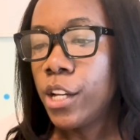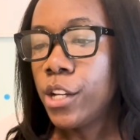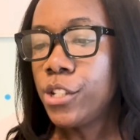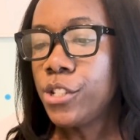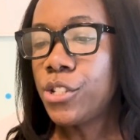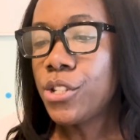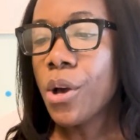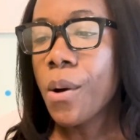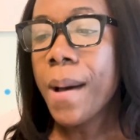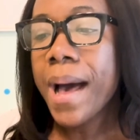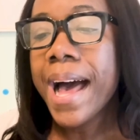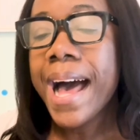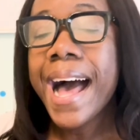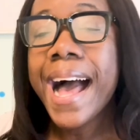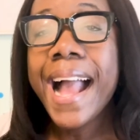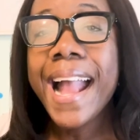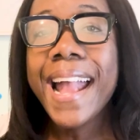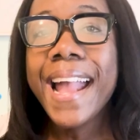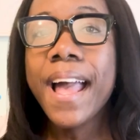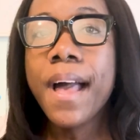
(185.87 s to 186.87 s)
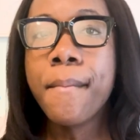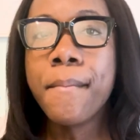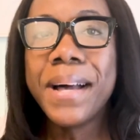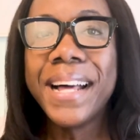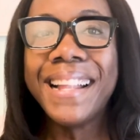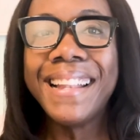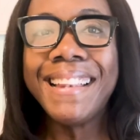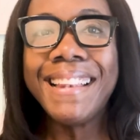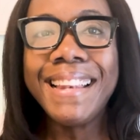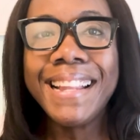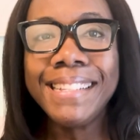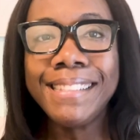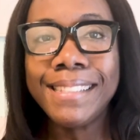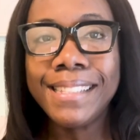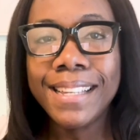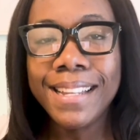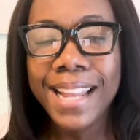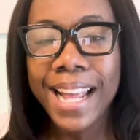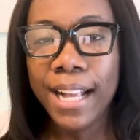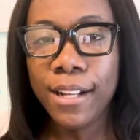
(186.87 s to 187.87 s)
So I am
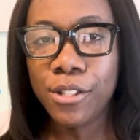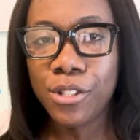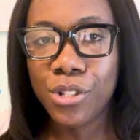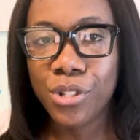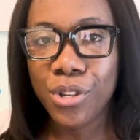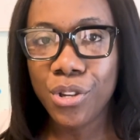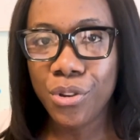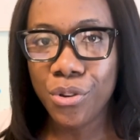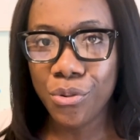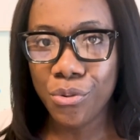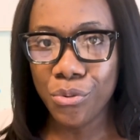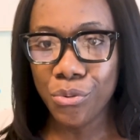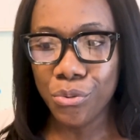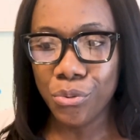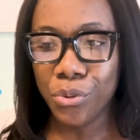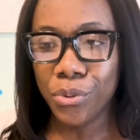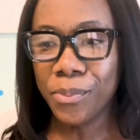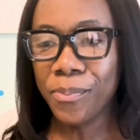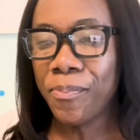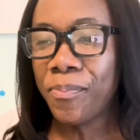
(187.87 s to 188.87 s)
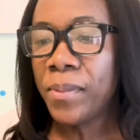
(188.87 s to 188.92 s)
listening to you.